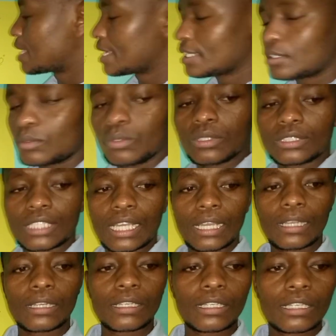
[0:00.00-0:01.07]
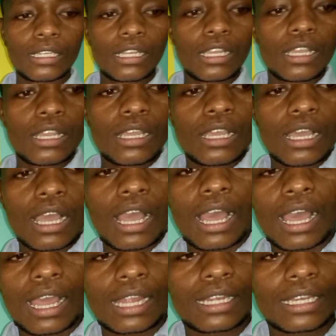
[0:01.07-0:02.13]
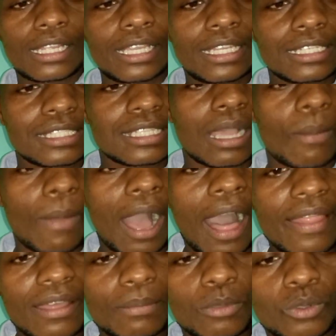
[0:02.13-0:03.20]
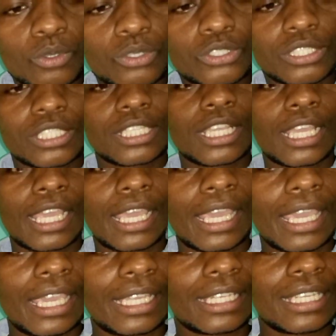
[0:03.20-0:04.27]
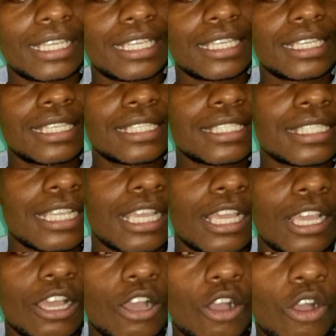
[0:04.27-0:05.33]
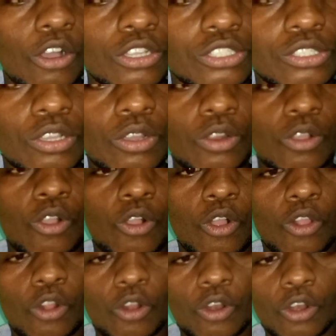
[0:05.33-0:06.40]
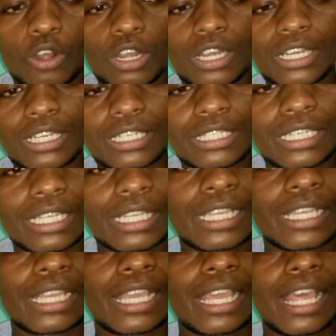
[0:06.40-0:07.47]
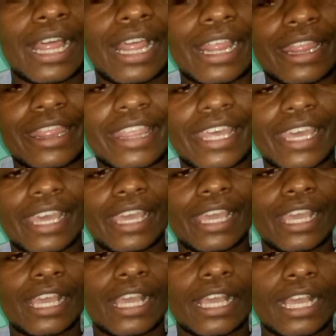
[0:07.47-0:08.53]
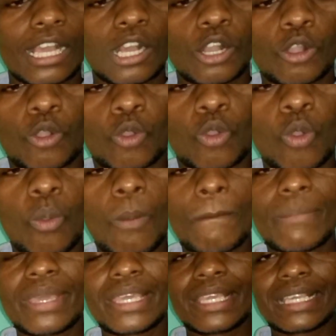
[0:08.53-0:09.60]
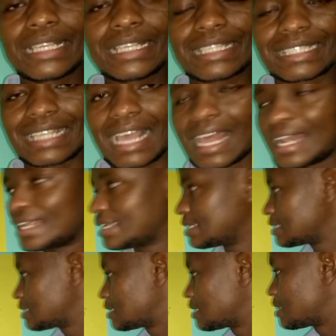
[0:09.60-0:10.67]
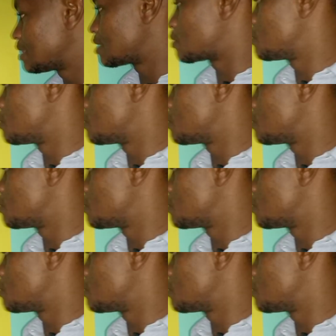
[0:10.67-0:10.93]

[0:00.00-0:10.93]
headquarter, and in some other books it is also called the Kumbi Sale. The